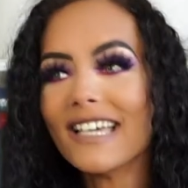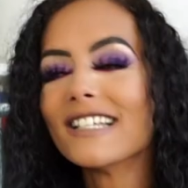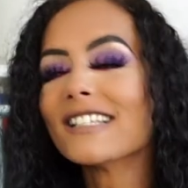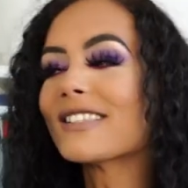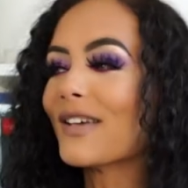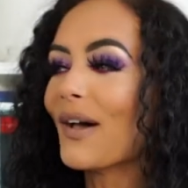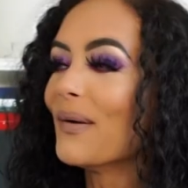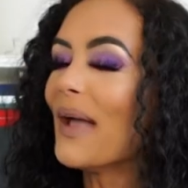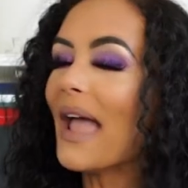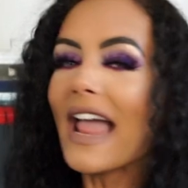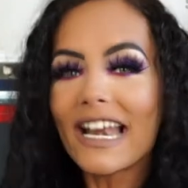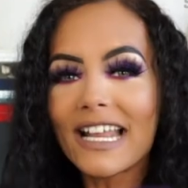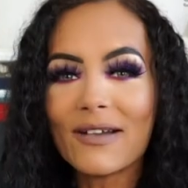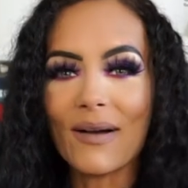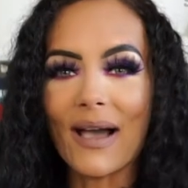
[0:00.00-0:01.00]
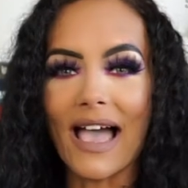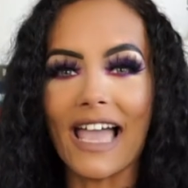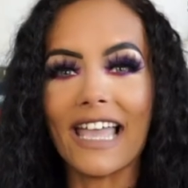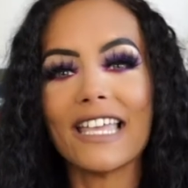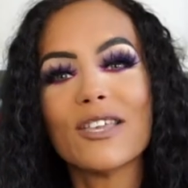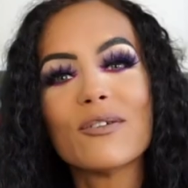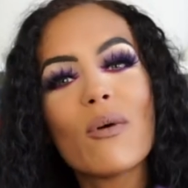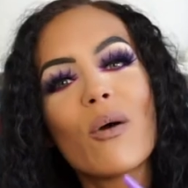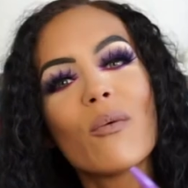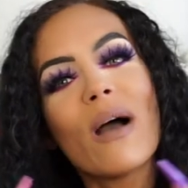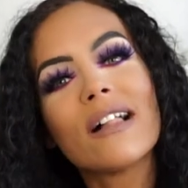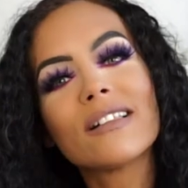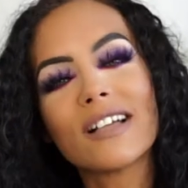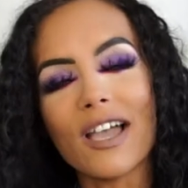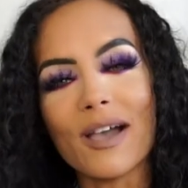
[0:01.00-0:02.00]
So anyway, you are
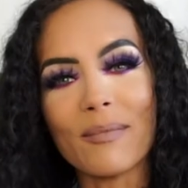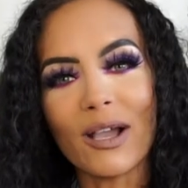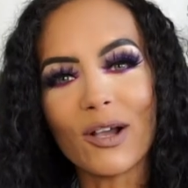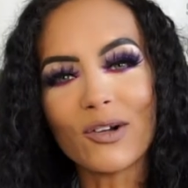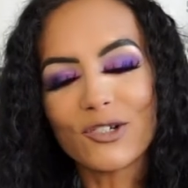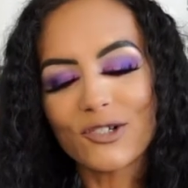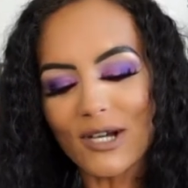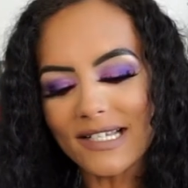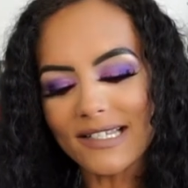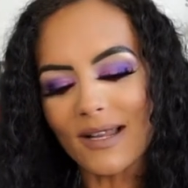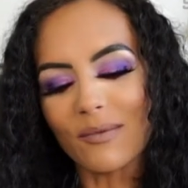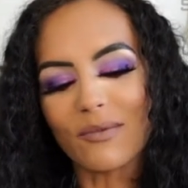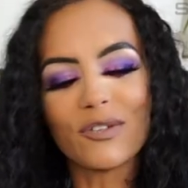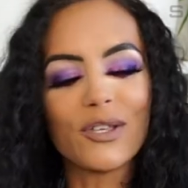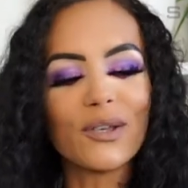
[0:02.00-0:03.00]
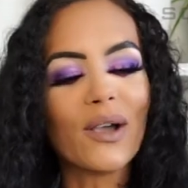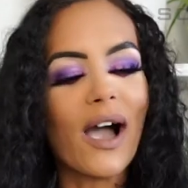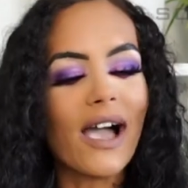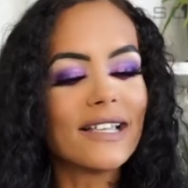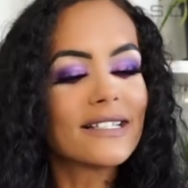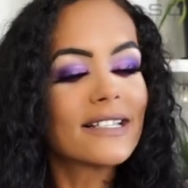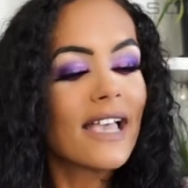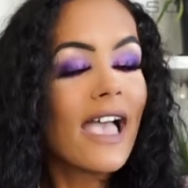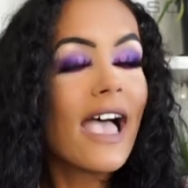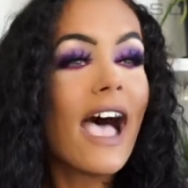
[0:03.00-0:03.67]
welcome. I got dressed up for you guys.